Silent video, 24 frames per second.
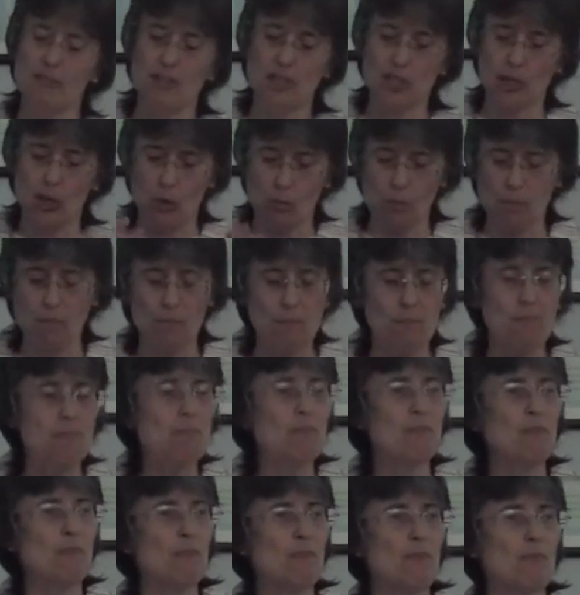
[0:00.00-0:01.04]
if
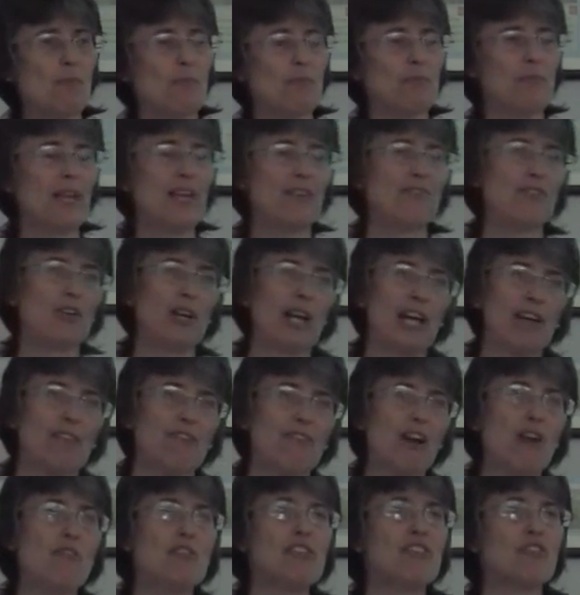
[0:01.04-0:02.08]
you like,
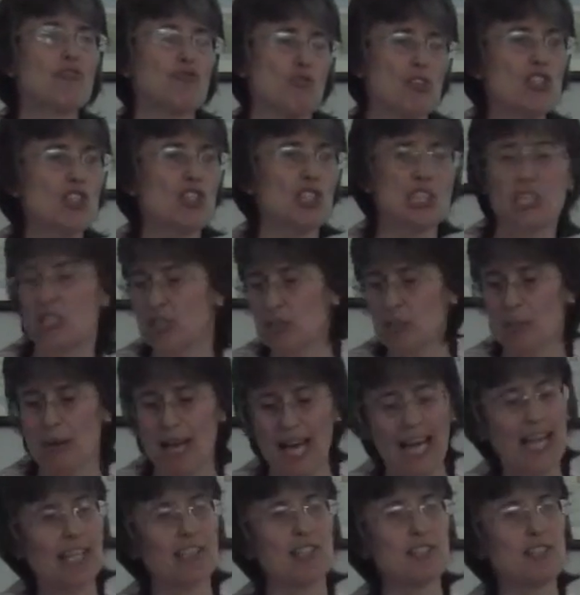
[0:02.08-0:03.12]
very stringent
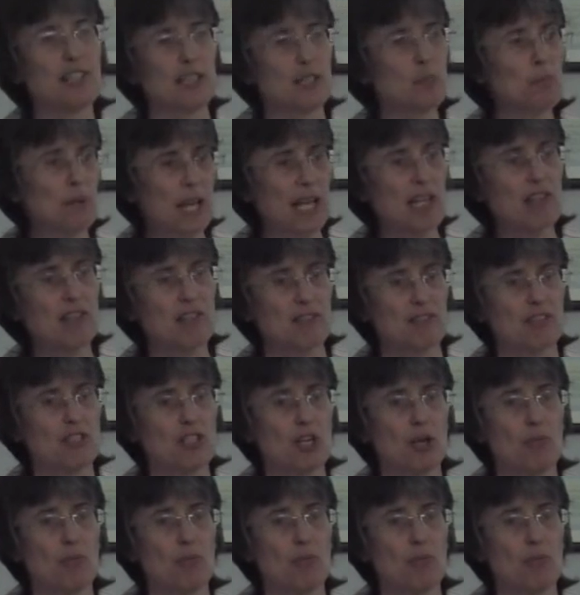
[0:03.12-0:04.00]
demand that the place is a